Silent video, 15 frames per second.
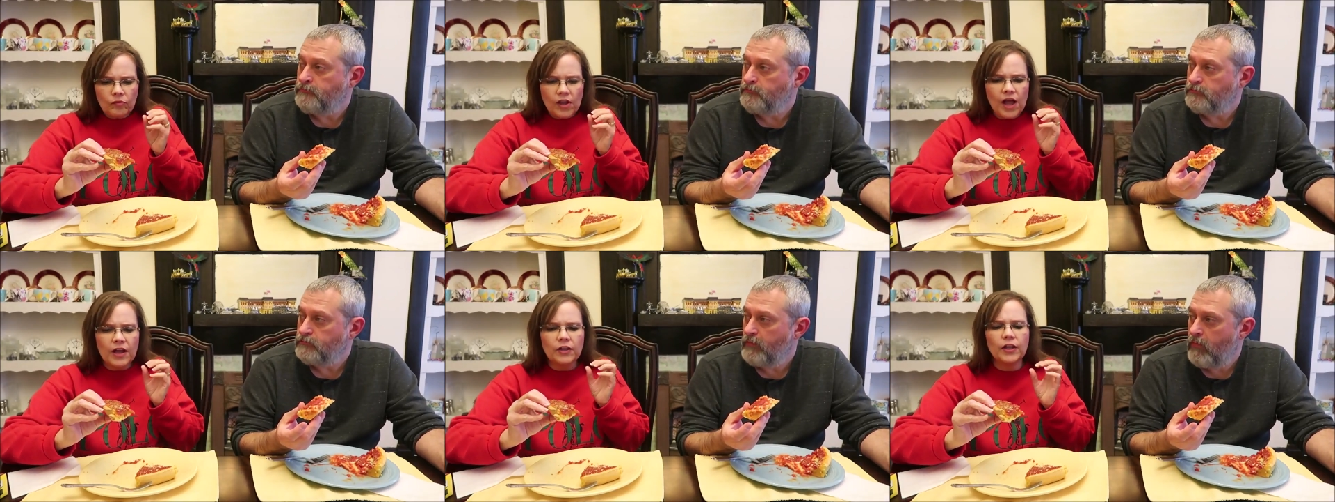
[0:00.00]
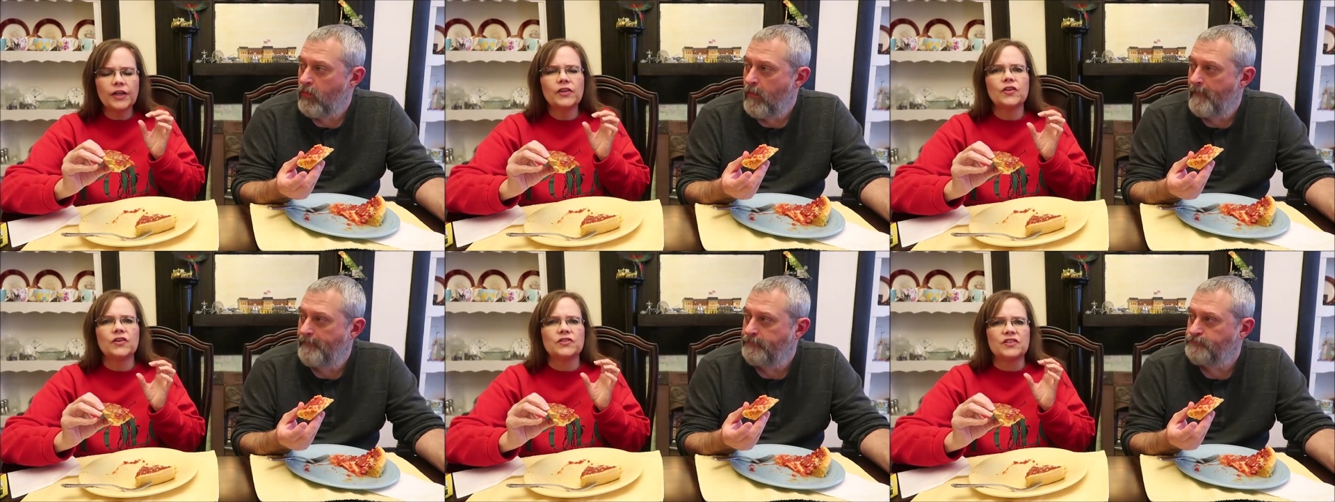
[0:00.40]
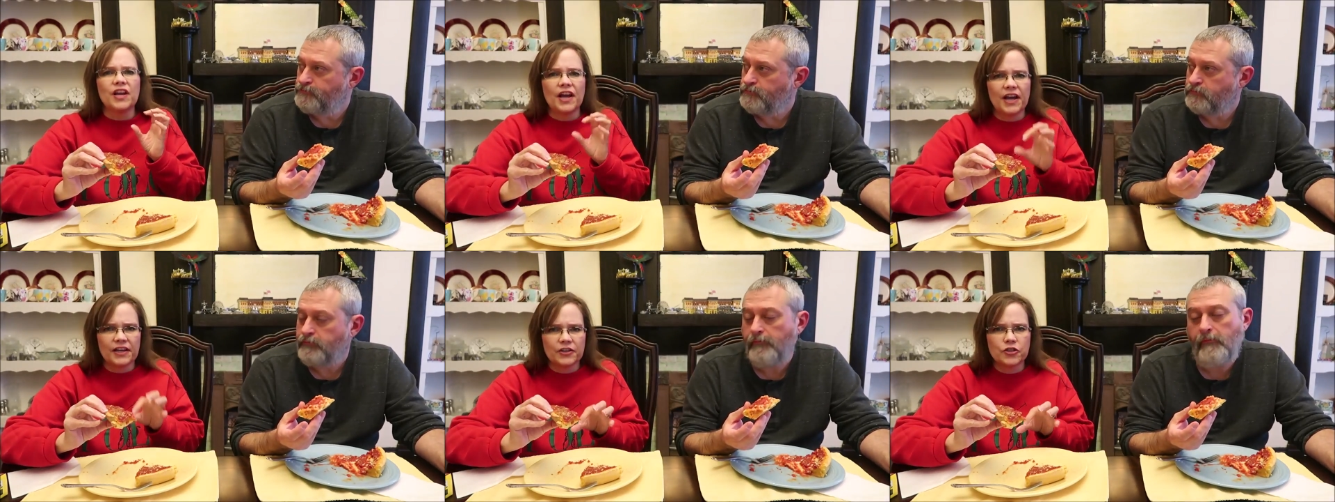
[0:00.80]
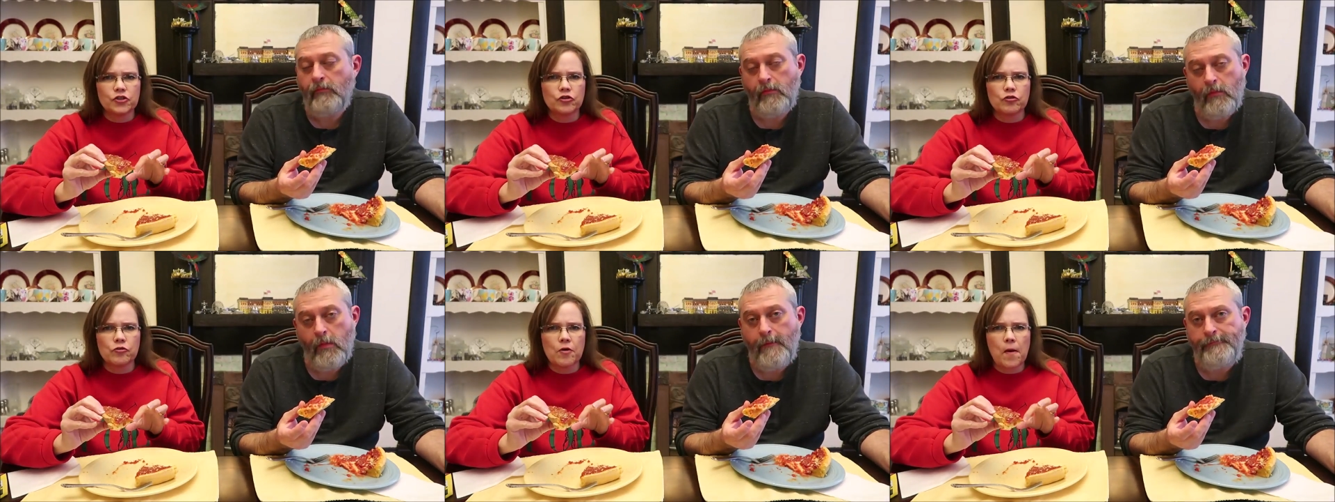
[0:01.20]
Speaker 1: I like the
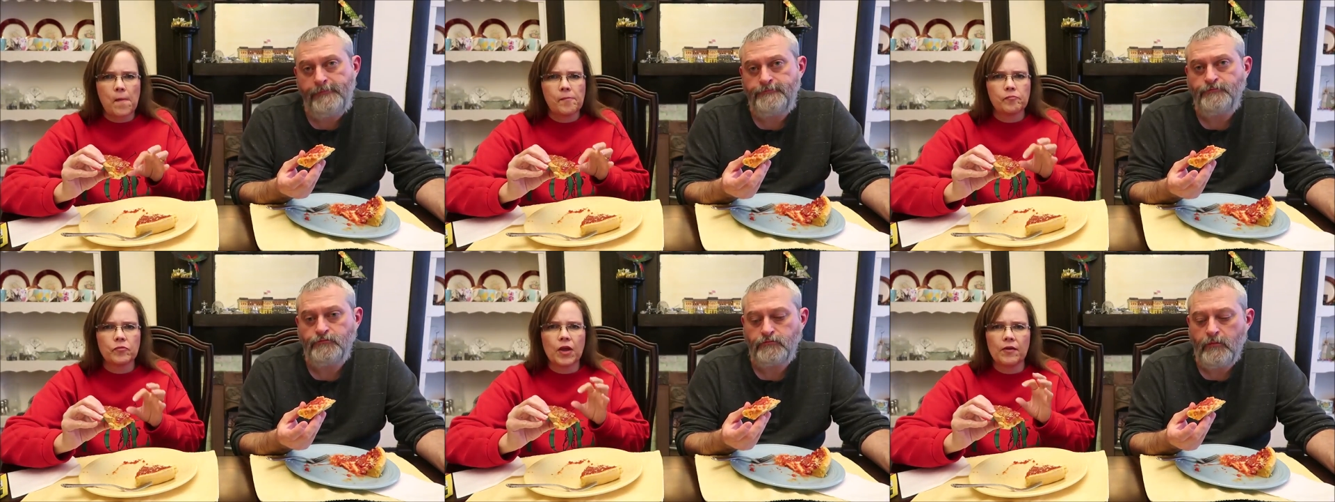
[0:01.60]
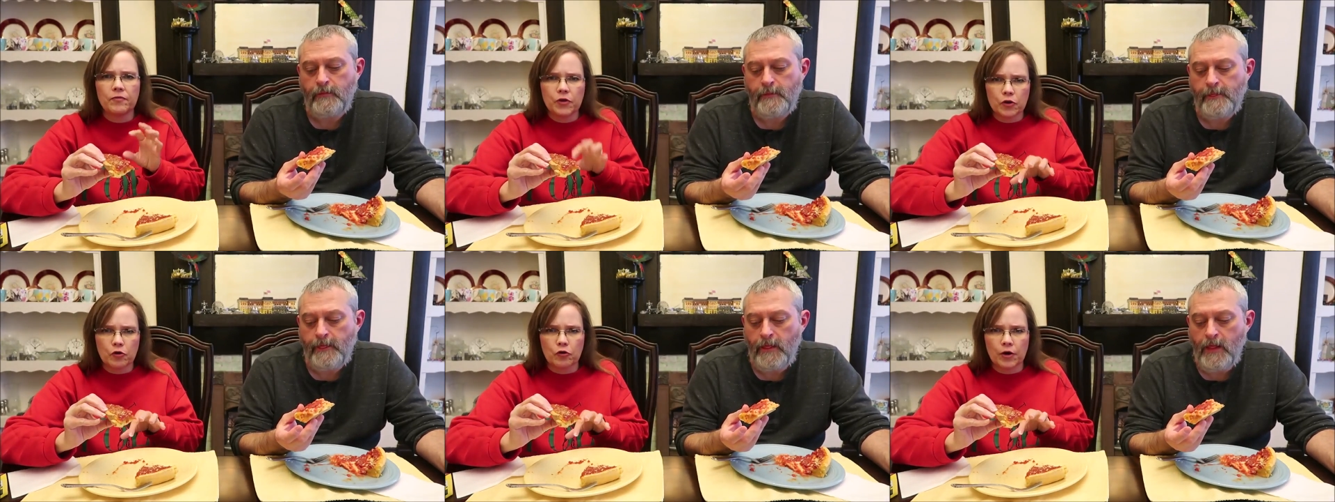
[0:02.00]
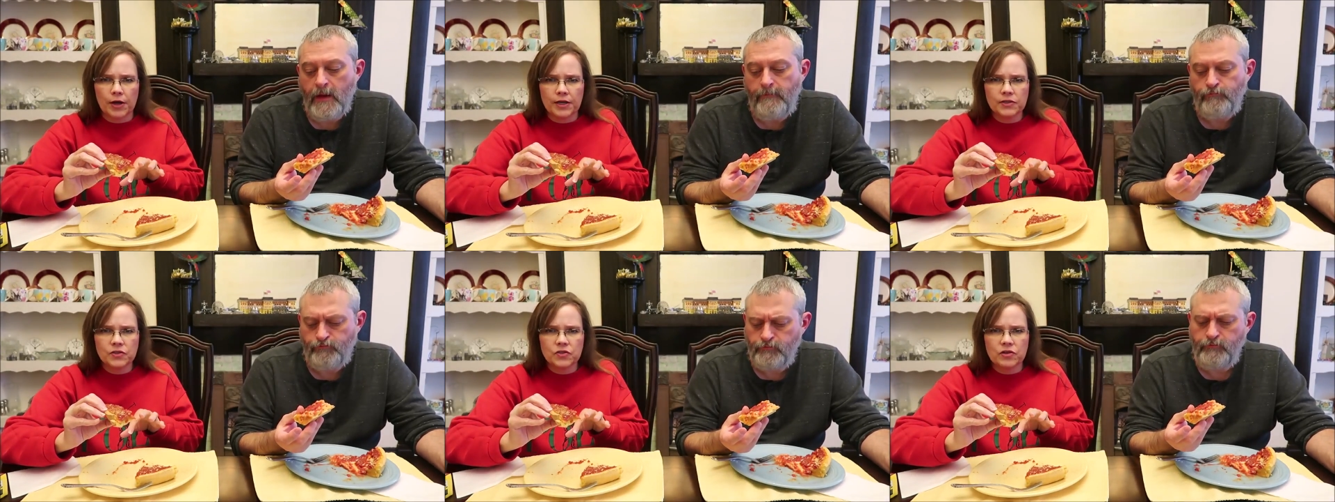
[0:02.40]
texture of the crust.